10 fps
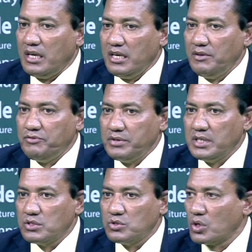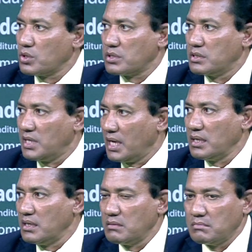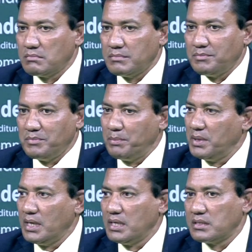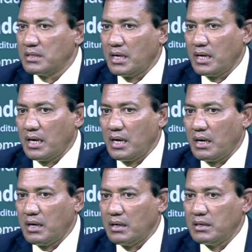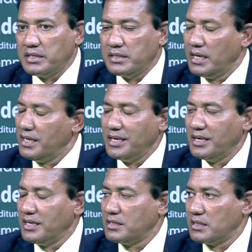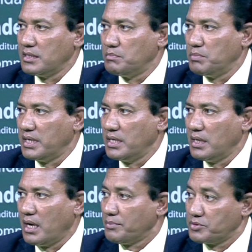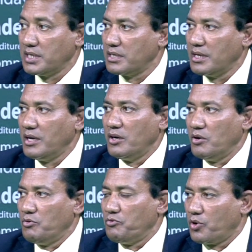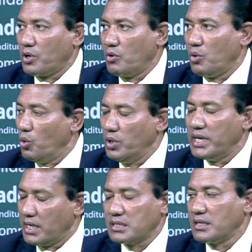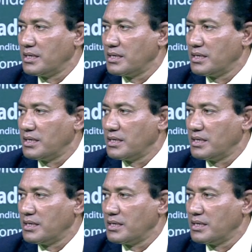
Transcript: If is not done, maybe it really it is very upset for whole nation.